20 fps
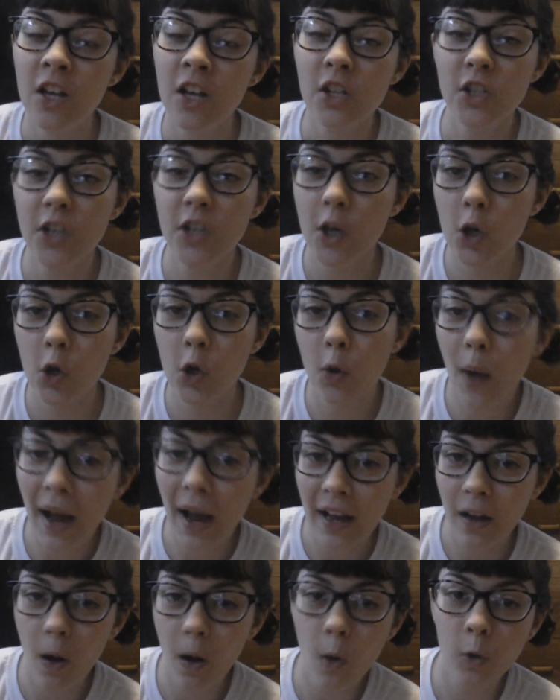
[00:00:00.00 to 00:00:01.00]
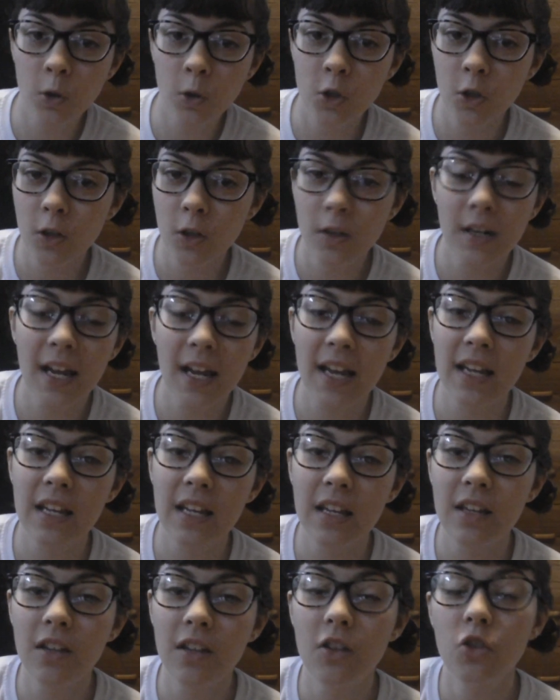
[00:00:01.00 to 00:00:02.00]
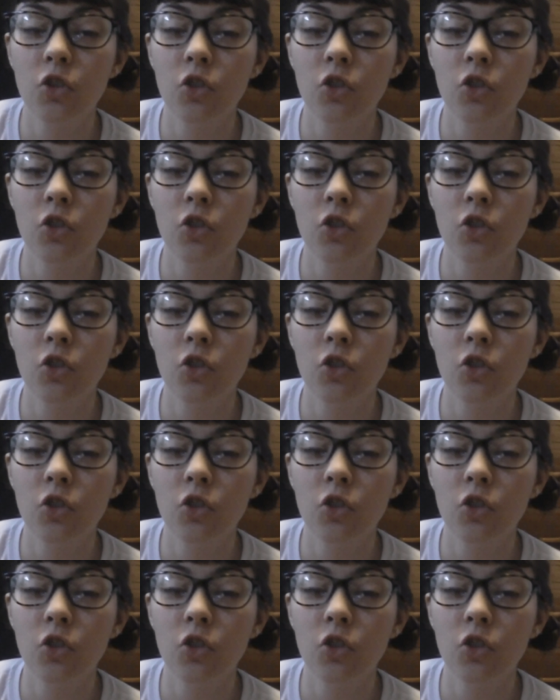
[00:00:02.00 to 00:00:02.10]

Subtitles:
so I altered a